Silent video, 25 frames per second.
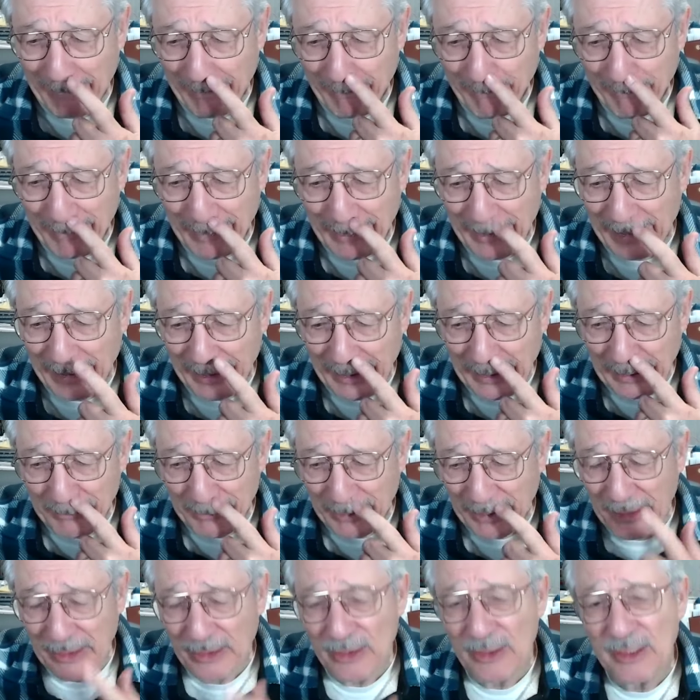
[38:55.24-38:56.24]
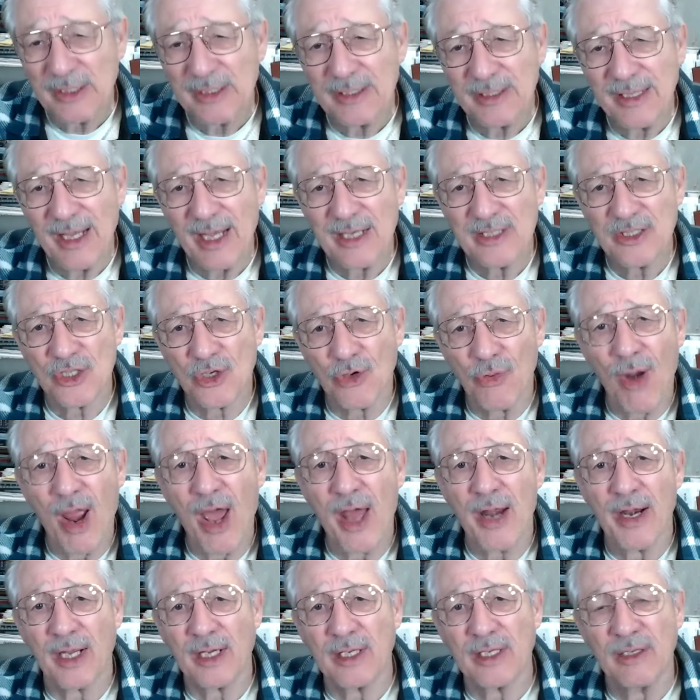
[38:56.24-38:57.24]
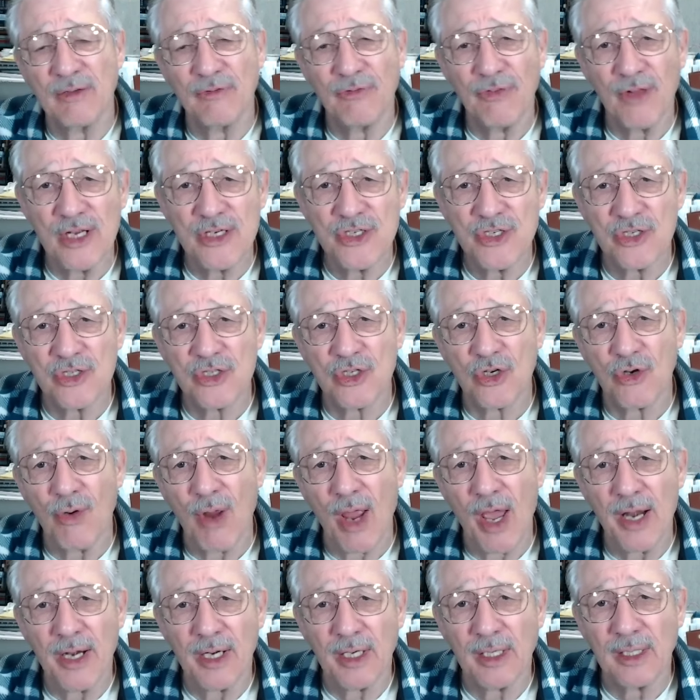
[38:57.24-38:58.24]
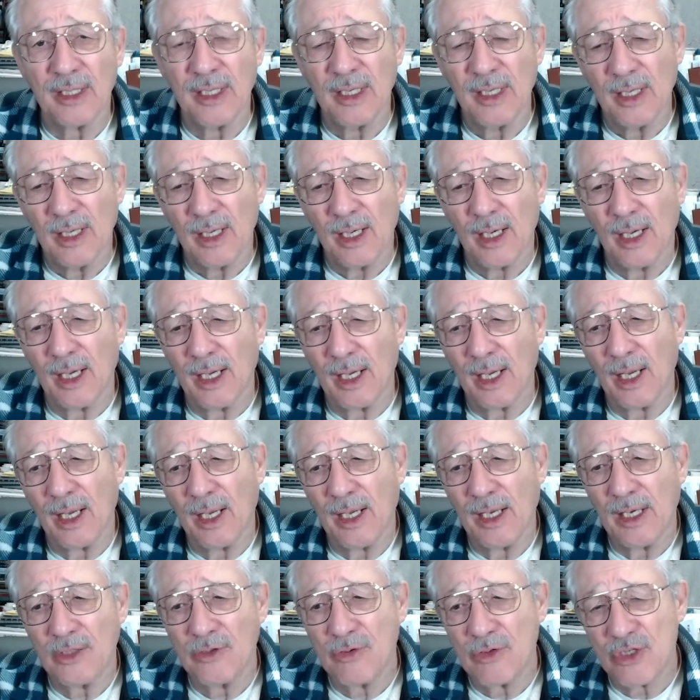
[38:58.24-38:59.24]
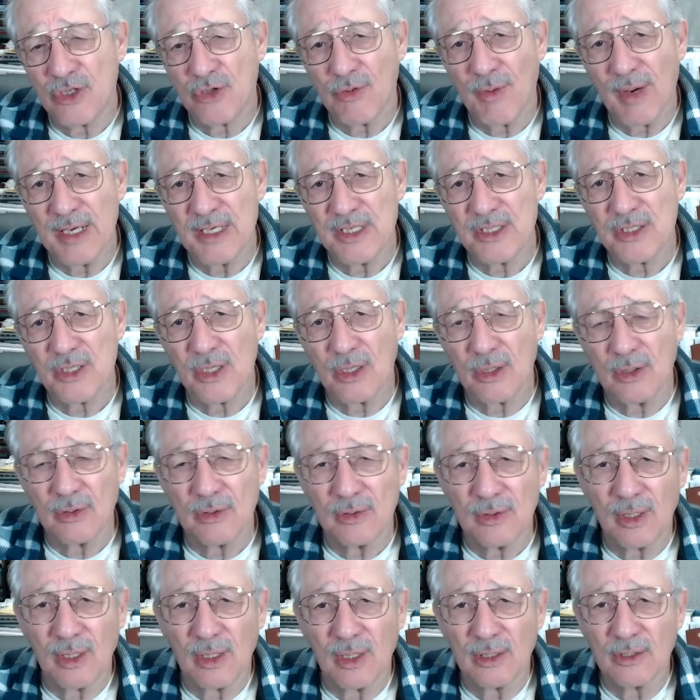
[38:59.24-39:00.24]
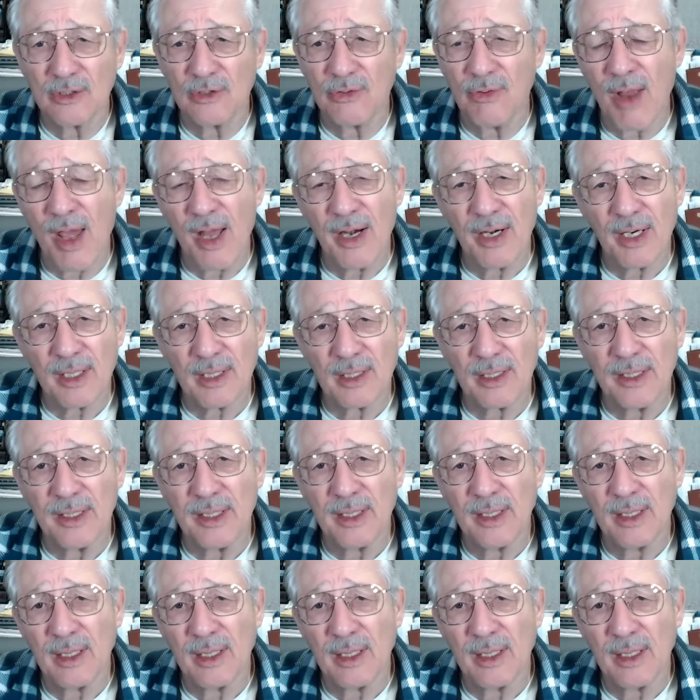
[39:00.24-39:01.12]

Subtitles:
But anyway, that's chronic. Inflation's chronic. Interest rates are chronically